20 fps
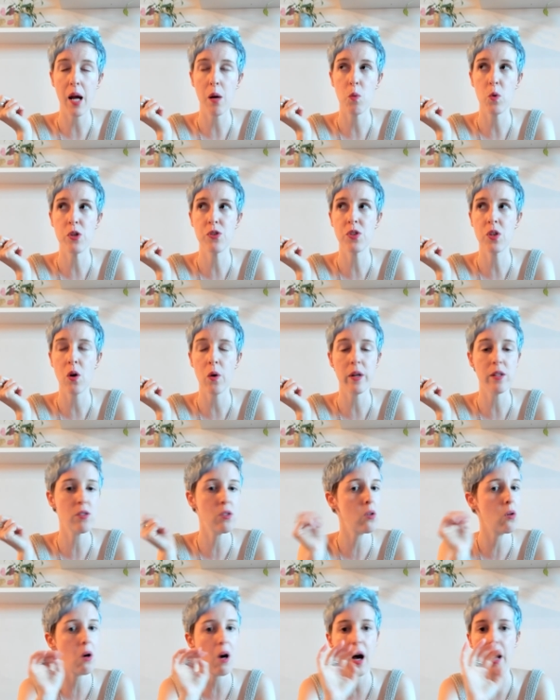
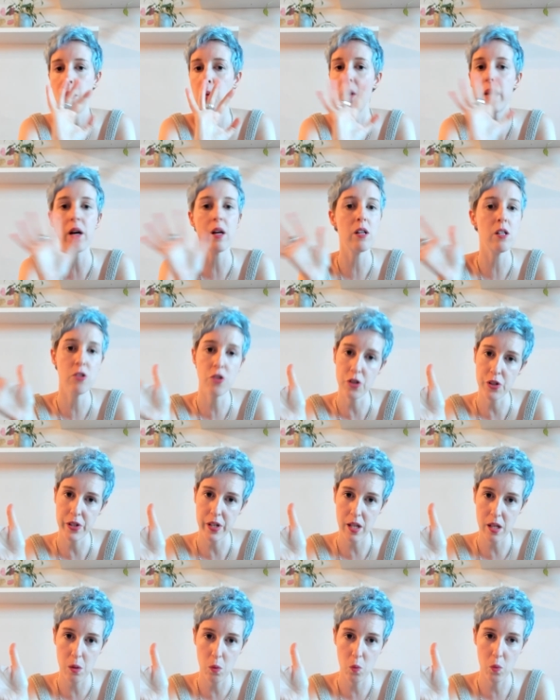went on a
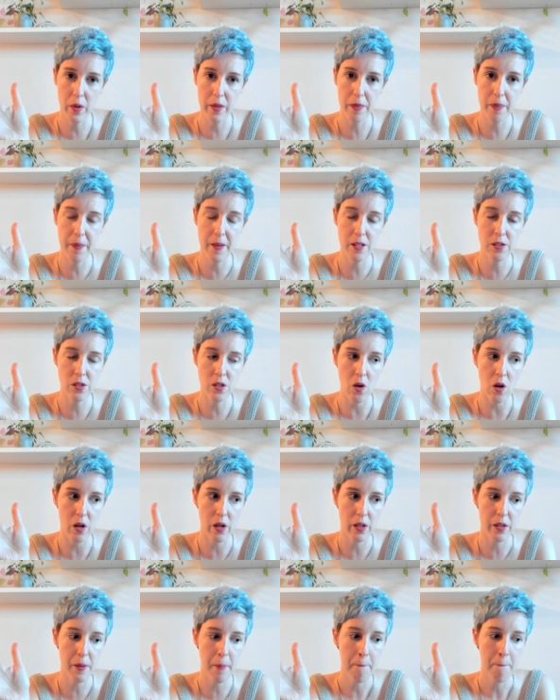journey with this
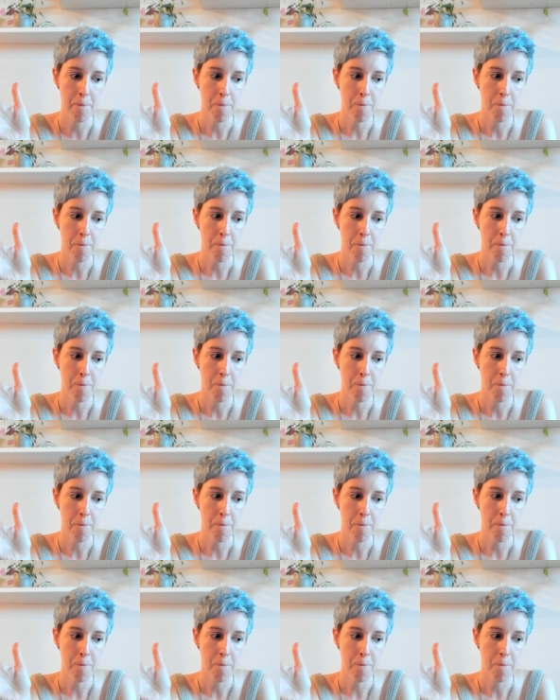yarn,